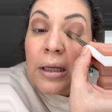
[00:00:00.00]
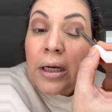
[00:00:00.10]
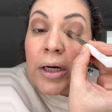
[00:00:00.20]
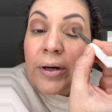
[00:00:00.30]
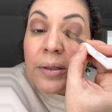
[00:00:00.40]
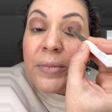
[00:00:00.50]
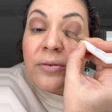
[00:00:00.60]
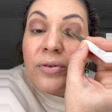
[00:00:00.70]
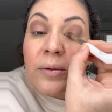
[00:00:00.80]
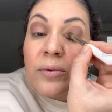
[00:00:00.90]
Correct me
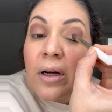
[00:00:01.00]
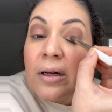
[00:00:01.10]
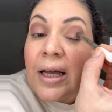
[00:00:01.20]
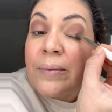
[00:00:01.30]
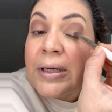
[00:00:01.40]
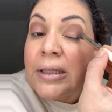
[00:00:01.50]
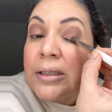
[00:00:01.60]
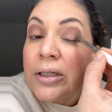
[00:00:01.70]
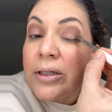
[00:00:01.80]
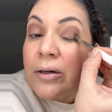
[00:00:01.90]
if I'm wrong. I mean,
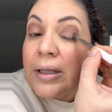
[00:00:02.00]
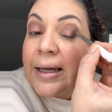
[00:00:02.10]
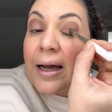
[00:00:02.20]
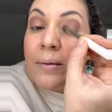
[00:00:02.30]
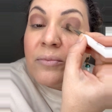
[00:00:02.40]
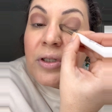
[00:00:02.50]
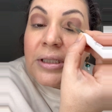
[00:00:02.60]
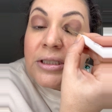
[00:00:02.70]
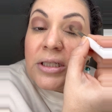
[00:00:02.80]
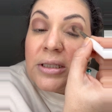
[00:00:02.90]
you know, like I'm
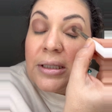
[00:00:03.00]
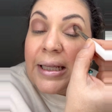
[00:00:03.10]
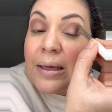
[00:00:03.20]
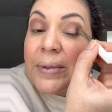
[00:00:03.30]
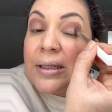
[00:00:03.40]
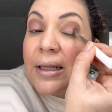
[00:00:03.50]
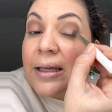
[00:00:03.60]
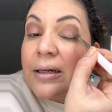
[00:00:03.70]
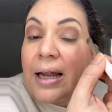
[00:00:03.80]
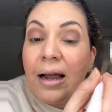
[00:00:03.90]
really just a layman,
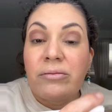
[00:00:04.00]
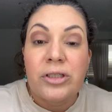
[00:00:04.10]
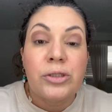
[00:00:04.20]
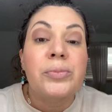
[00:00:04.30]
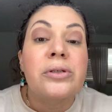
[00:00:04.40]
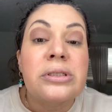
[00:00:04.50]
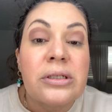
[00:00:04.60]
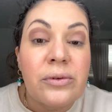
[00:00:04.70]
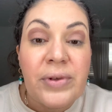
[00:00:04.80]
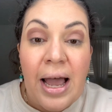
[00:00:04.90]
like an average person
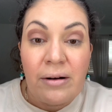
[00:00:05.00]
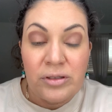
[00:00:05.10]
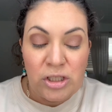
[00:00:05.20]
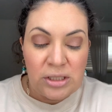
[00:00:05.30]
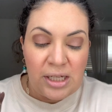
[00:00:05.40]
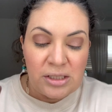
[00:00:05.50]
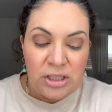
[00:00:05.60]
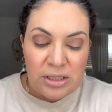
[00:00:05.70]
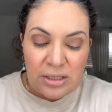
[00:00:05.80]
with average intelligence.